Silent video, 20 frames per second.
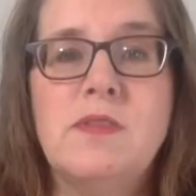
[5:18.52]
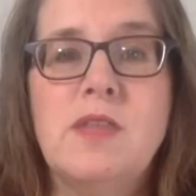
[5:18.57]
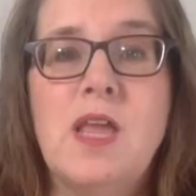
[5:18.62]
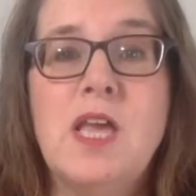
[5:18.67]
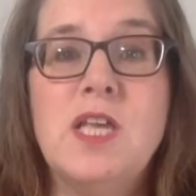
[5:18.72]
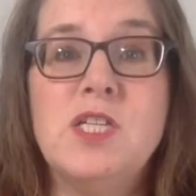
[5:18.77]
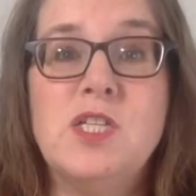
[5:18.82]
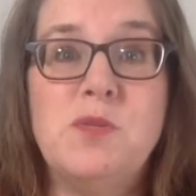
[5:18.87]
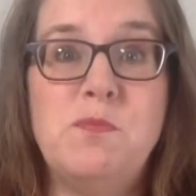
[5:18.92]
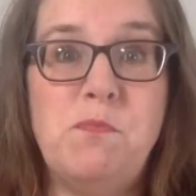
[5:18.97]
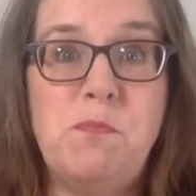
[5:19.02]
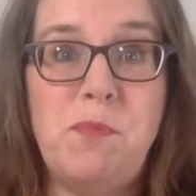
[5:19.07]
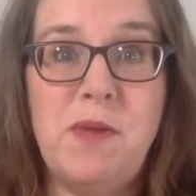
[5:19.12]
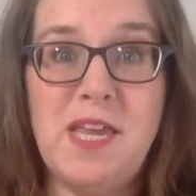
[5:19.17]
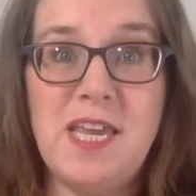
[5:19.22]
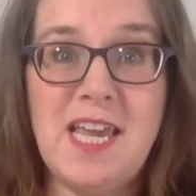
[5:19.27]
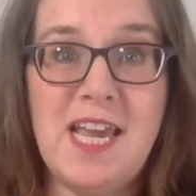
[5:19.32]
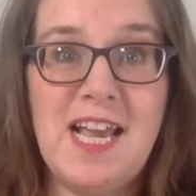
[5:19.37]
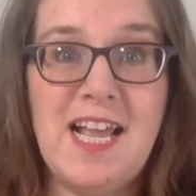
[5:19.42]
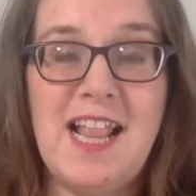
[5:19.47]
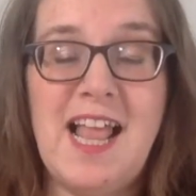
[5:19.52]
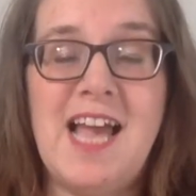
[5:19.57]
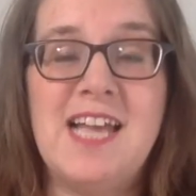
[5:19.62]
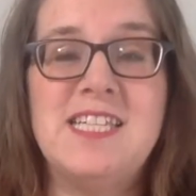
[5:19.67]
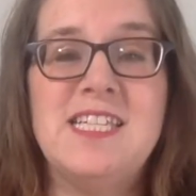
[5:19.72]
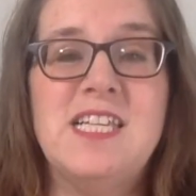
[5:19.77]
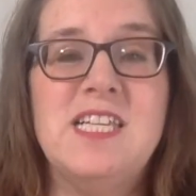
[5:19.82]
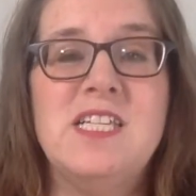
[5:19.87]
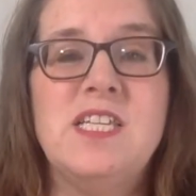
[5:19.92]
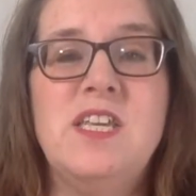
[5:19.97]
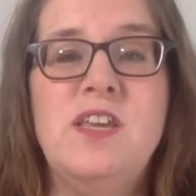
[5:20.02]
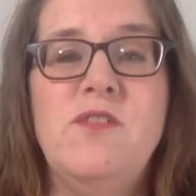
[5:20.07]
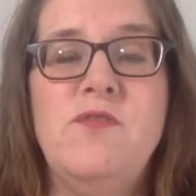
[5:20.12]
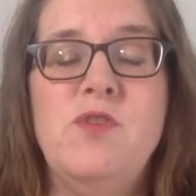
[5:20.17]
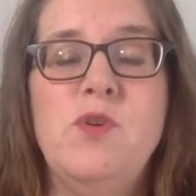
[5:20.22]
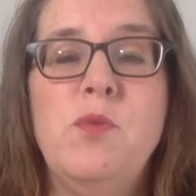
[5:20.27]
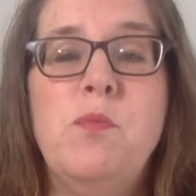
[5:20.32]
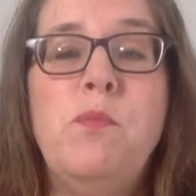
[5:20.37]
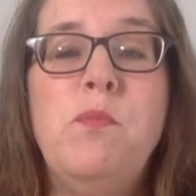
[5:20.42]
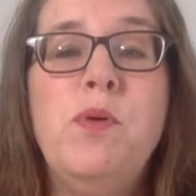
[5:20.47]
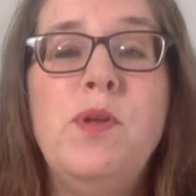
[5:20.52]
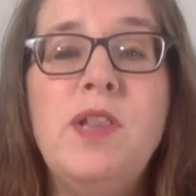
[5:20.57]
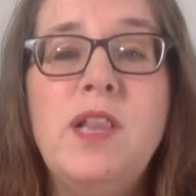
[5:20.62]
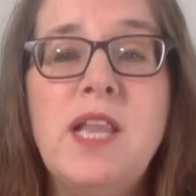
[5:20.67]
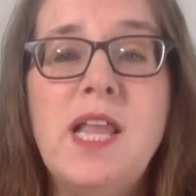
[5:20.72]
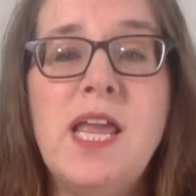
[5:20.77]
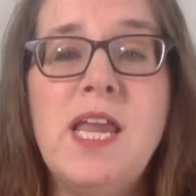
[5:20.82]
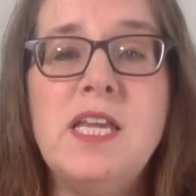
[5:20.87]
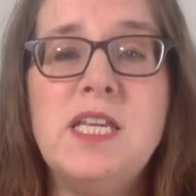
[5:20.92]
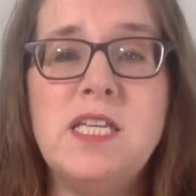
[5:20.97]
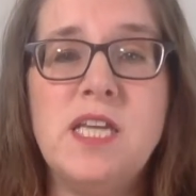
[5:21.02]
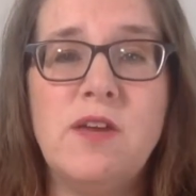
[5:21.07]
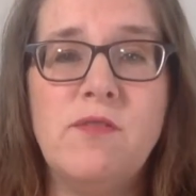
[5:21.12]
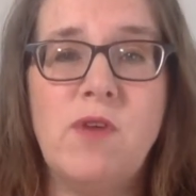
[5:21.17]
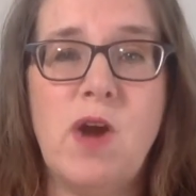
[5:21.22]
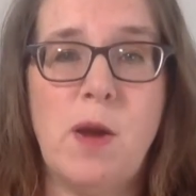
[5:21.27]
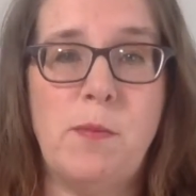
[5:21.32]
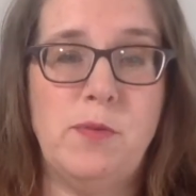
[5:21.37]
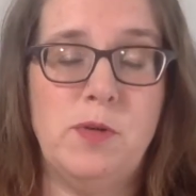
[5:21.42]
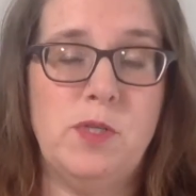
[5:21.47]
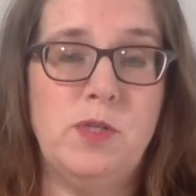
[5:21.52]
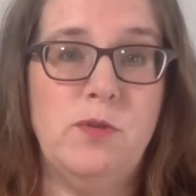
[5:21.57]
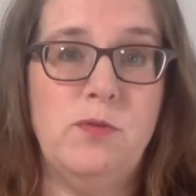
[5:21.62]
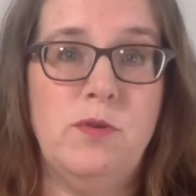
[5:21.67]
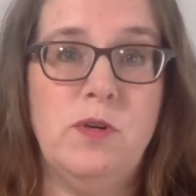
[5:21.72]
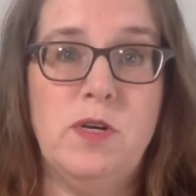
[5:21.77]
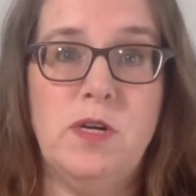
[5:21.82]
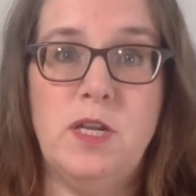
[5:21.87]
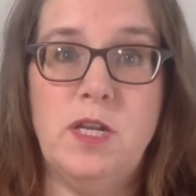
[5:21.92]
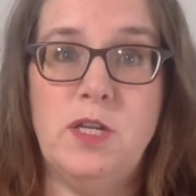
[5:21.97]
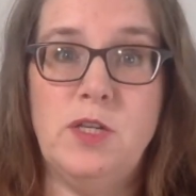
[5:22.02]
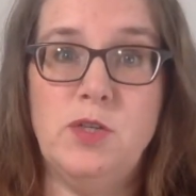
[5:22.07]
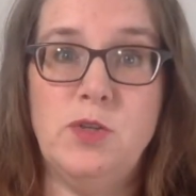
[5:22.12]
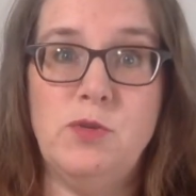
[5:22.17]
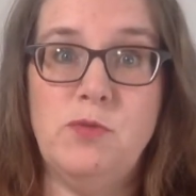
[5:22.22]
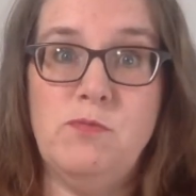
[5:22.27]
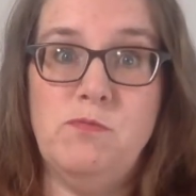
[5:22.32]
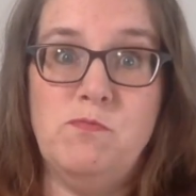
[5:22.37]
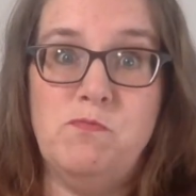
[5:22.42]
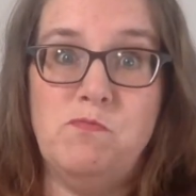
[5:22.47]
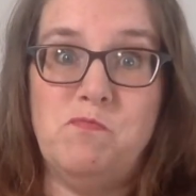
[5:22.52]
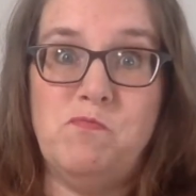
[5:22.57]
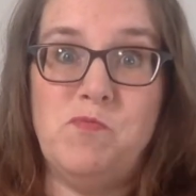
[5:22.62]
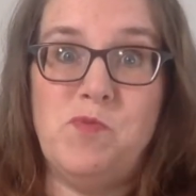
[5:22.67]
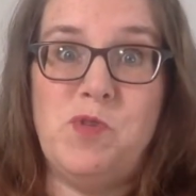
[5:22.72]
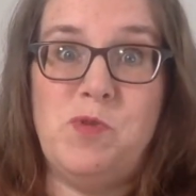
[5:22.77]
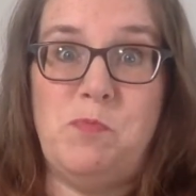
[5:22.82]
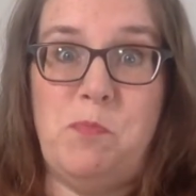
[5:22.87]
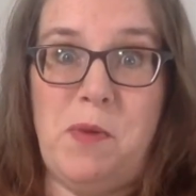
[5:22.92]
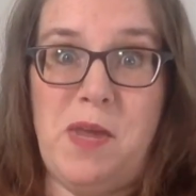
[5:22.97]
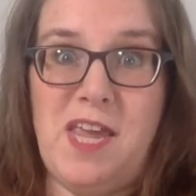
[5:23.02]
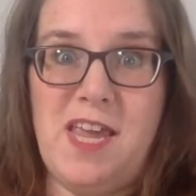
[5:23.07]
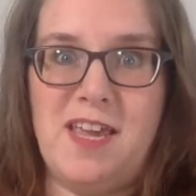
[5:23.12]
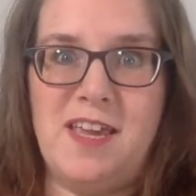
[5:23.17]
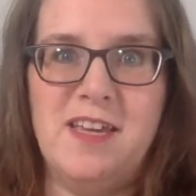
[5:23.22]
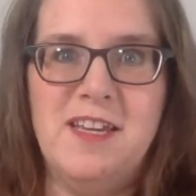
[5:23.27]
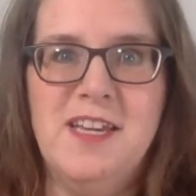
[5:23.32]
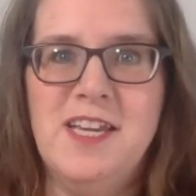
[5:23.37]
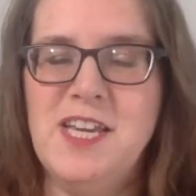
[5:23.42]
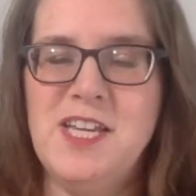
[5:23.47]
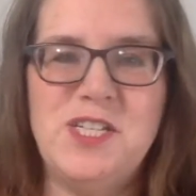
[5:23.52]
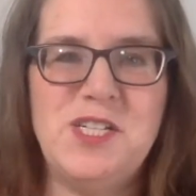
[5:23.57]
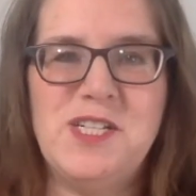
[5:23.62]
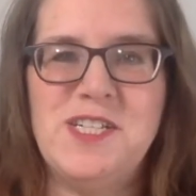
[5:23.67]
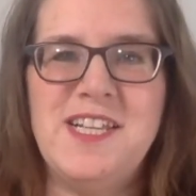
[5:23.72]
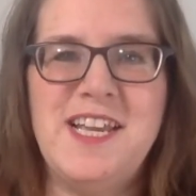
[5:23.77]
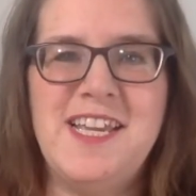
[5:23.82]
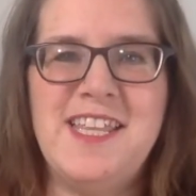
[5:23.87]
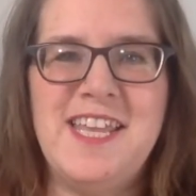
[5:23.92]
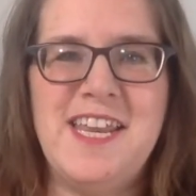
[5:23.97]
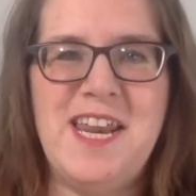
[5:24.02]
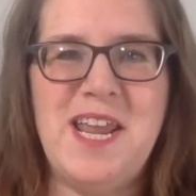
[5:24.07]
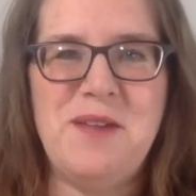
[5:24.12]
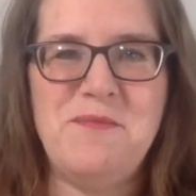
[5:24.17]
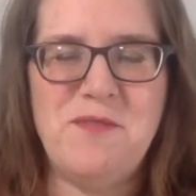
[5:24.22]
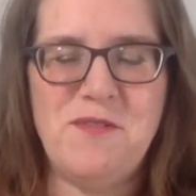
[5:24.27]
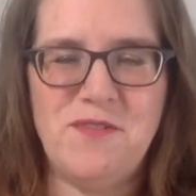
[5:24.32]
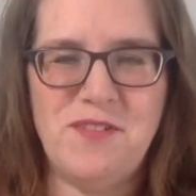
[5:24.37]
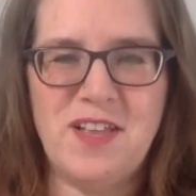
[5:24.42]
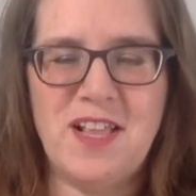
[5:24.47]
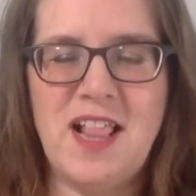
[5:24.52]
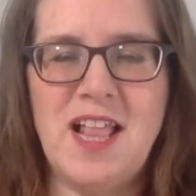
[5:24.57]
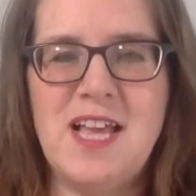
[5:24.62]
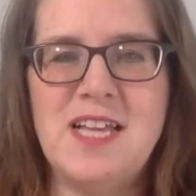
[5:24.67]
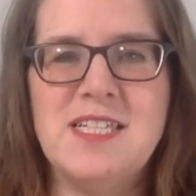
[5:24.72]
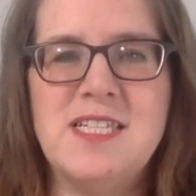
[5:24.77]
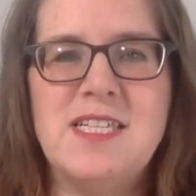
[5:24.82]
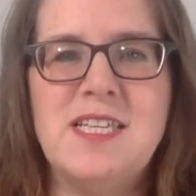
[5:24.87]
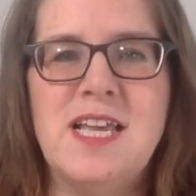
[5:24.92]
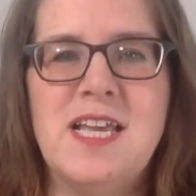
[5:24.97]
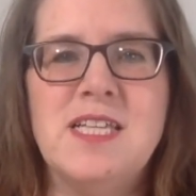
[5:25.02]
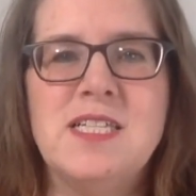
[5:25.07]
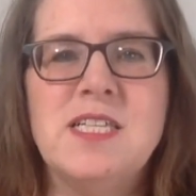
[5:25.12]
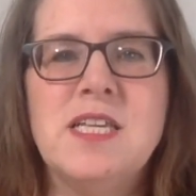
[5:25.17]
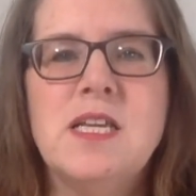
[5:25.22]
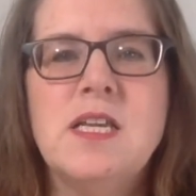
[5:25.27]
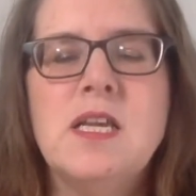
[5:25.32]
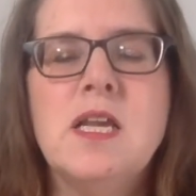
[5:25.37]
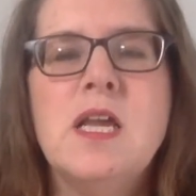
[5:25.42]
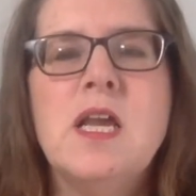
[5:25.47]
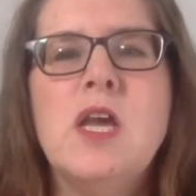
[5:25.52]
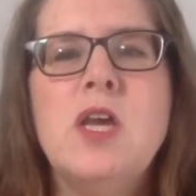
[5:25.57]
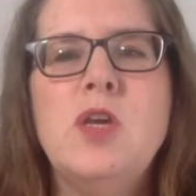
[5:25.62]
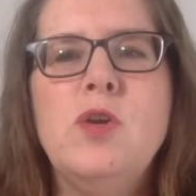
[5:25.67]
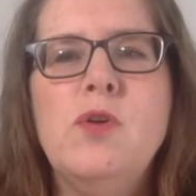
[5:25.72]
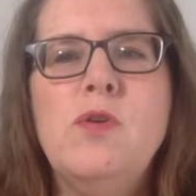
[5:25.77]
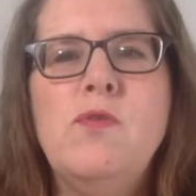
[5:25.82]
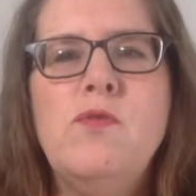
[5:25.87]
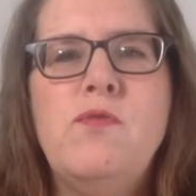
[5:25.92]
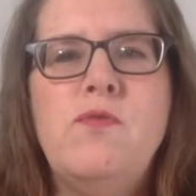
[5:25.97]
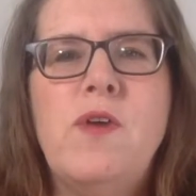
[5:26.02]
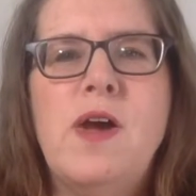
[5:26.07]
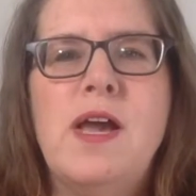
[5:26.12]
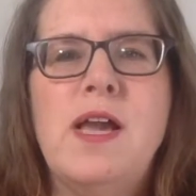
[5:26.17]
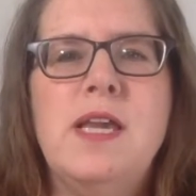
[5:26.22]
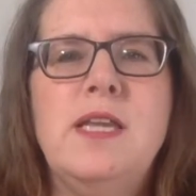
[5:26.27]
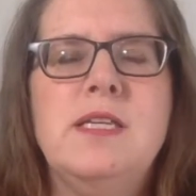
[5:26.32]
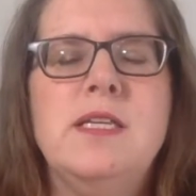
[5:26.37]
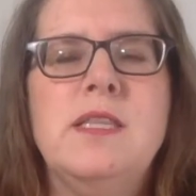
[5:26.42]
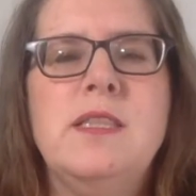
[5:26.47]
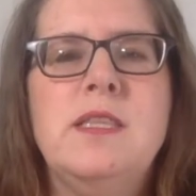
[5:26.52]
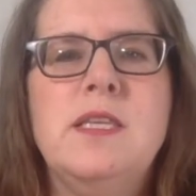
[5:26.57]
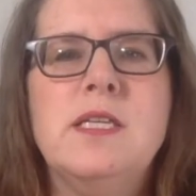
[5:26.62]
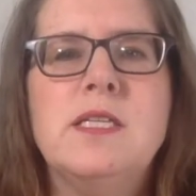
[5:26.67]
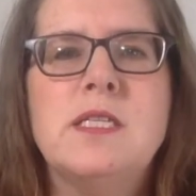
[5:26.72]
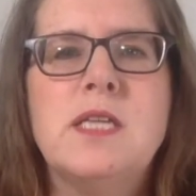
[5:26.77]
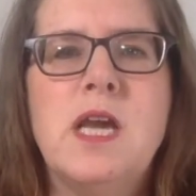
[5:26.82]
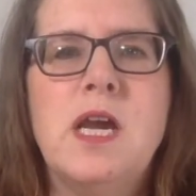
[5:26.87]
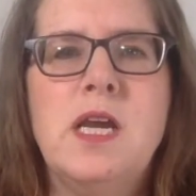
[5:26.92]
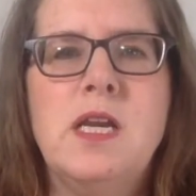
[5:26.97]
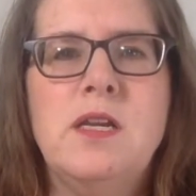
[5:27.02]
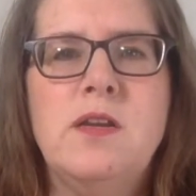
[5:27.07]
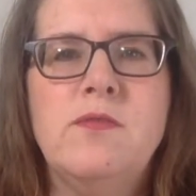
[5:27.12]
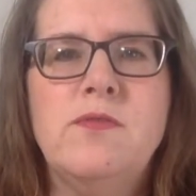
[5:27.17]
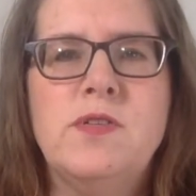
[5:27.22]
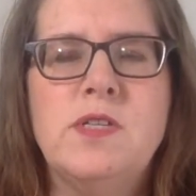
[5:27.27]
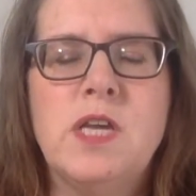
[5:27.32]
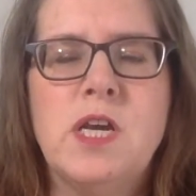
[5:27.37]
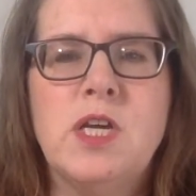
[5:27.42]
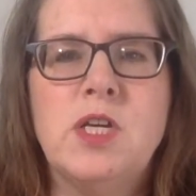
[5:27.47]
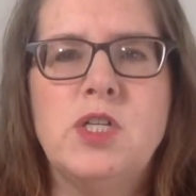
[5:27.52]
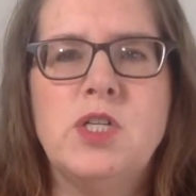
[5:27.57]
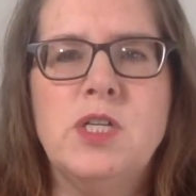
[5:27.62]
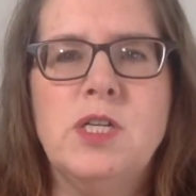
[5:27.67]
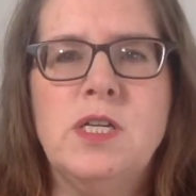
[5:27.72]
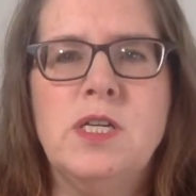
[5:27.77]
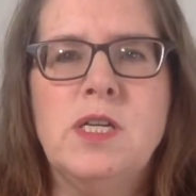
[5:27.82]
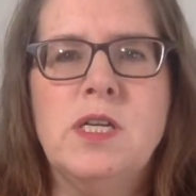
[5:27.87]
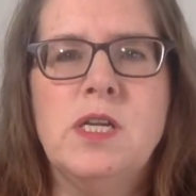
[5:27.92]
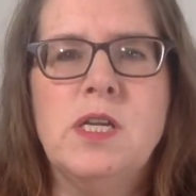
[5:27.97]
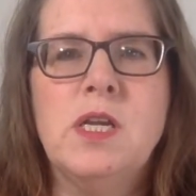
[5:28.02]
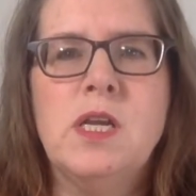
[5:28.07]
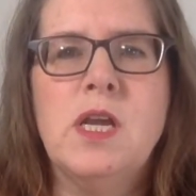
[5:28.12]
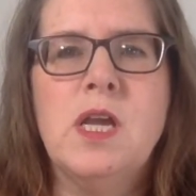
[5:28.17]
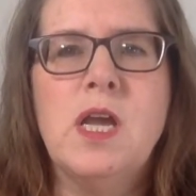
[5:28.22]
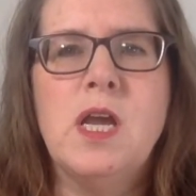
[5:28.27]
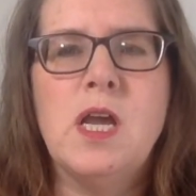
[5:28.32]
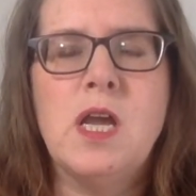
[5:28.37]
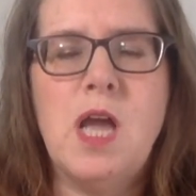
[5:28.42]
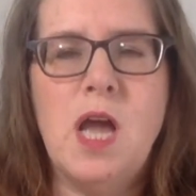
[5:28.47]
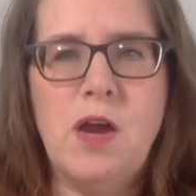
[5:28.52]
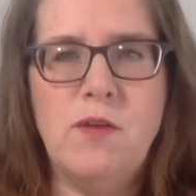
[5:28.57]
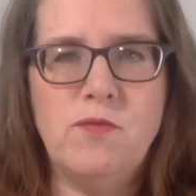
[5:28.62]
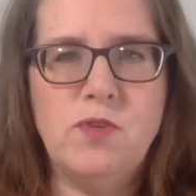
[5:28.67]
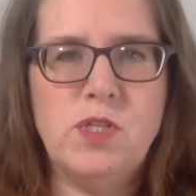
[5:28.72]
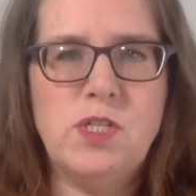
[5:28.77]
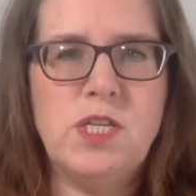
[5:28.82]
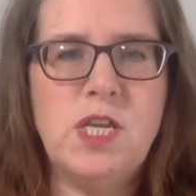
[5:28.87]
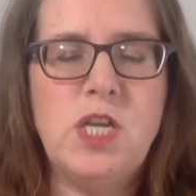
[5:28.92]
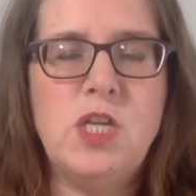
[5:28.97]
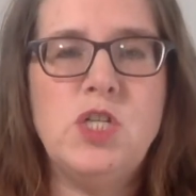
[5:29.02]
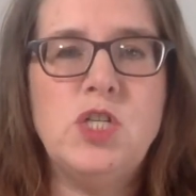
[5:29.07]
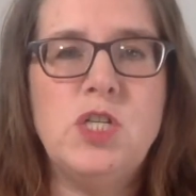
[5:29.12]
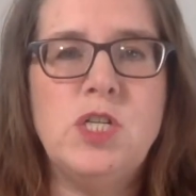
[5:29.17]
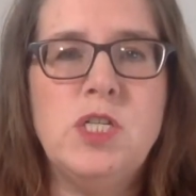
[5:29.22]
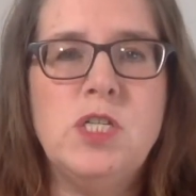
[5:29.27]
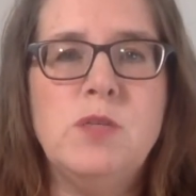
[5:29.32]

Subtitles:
Speaking classes give you plenty of opportunity to speak, just like the name of the class says. You'll find in this kind of section conversations